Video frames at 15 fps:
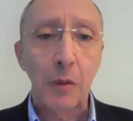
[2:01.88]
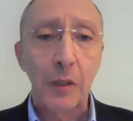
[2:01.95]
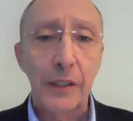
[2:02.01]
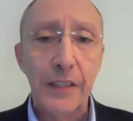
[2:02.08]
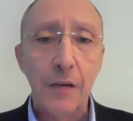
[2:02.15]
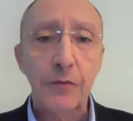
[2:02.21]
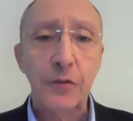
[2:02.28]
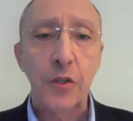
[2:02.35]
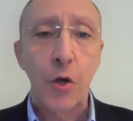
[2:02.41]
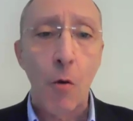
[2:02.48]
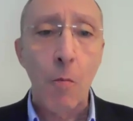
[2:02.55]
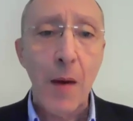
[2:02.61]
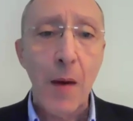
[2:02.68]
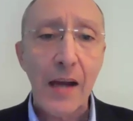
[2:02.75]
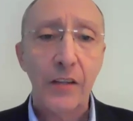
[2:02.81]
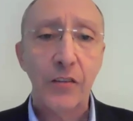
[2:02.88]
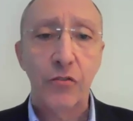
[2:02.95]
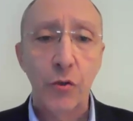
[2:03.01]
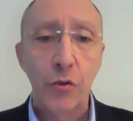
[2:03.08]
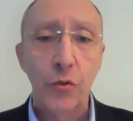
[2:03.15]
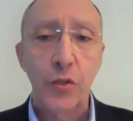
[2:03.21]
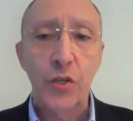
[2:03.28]
enough to go back
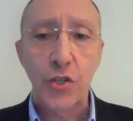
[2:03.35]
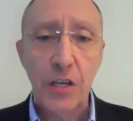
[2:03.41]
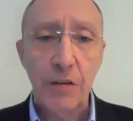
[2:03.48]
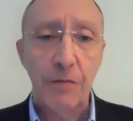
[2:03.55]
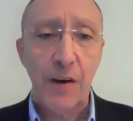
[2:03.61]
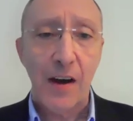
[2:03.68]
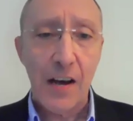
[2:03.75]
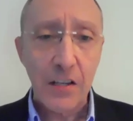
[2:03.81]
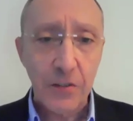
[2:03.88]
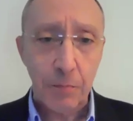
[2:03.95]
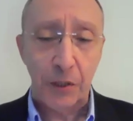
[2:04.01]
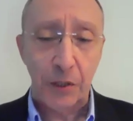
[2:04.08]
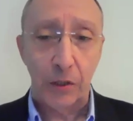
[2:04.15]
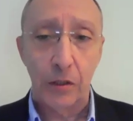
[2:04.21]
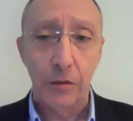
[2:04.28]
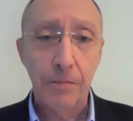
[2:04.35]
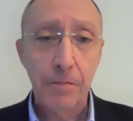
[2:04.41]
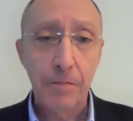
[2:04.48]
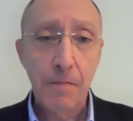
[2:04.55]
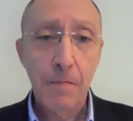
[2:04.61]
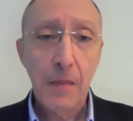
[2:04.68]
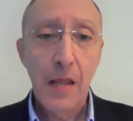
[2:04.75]
to the Shifa hospital
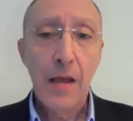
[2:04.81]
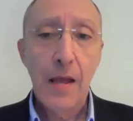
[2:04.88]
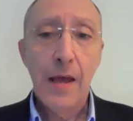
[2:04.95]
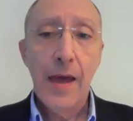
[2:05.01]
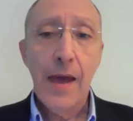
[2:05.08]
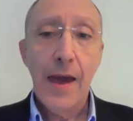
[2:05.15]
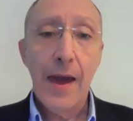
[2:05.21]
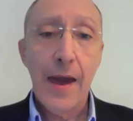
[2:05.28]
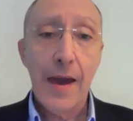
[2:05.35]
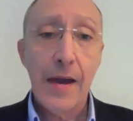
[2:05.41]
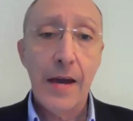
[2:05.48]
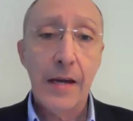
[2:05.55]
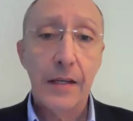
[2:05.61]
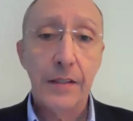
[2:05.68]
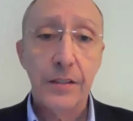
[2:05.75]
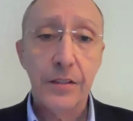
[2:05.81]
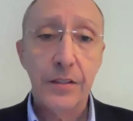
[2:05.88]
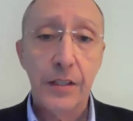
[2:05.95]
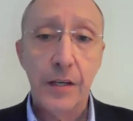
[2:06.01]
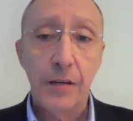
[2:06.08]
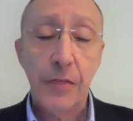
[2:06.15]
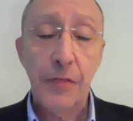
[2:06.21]
and
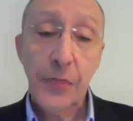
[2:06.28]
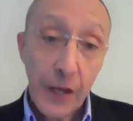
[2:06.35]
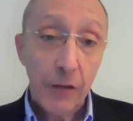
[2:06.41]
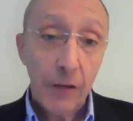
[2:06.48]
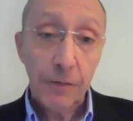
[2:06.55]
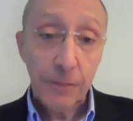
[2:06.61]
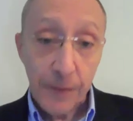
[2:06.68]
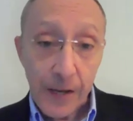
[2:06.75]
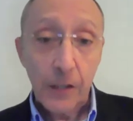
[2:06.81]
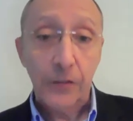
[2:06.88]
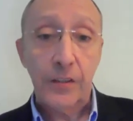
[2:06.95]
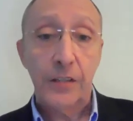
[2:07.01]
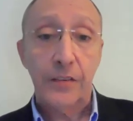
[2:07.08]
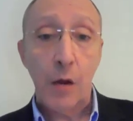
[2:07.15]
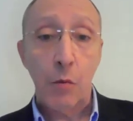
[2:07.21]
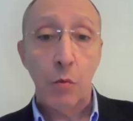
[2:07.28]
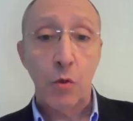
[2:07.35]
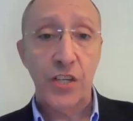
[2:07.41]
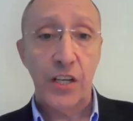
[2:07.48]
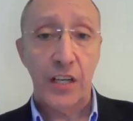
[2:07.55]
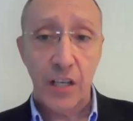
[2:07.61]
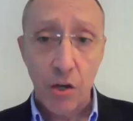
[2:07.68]
felt that they were
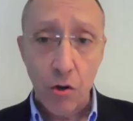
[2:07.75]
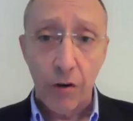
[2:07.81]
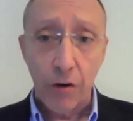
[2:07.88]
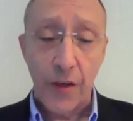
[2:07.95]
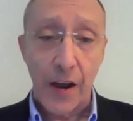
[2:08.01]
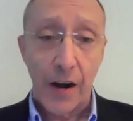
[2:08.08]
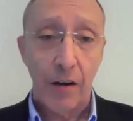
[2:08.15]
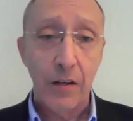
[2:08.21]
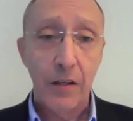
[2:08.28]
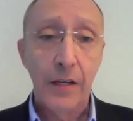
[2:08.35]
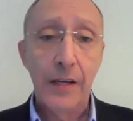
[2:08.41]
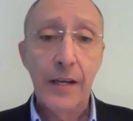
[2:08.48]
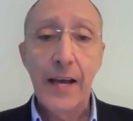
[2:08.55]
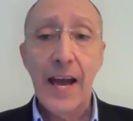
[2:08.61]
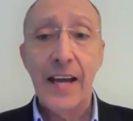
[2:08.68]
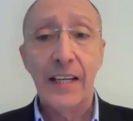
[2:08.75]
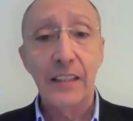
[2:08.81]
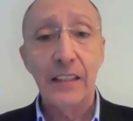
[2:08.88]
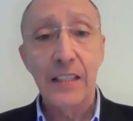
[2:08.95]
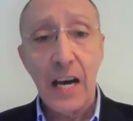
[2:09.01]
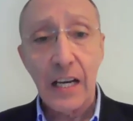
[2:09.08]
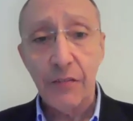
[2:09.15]
secure there. And a
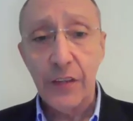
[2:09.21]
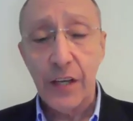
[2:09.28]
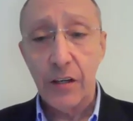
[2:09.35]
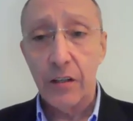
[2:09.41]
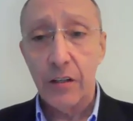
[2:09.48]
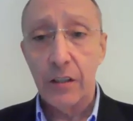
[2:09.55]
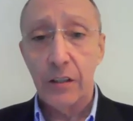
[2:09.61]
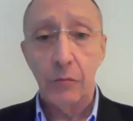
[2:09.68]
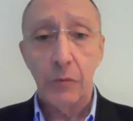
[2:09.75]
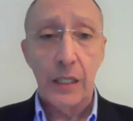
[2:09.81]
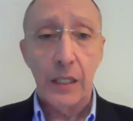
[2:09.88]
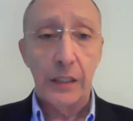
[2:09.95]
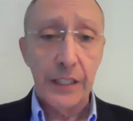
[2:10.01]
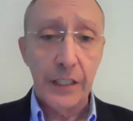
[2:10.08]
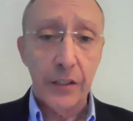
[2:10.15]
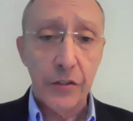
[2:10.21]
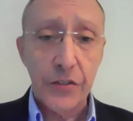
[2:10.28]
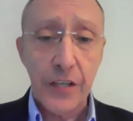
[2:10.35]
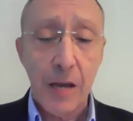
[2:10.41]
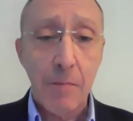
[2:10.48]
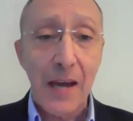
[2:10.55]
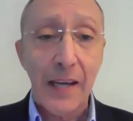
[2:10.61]
lot of their leaders
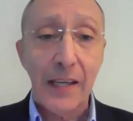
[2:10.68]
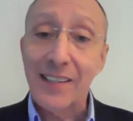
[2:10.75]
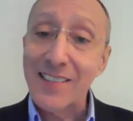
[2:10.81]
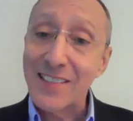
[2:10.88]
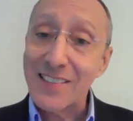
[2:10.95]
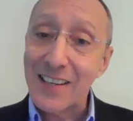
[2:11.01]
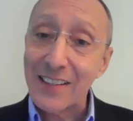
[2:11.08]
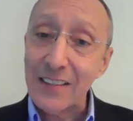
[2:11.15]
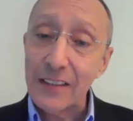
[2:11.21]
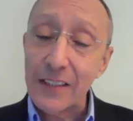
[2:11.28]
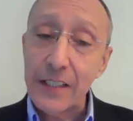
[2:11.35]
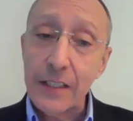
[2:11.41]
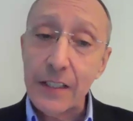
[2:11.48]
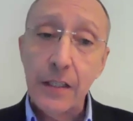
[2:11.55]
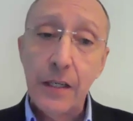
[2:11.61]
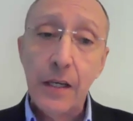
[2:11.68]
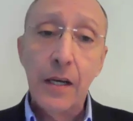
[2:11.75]
came back in, and suddenly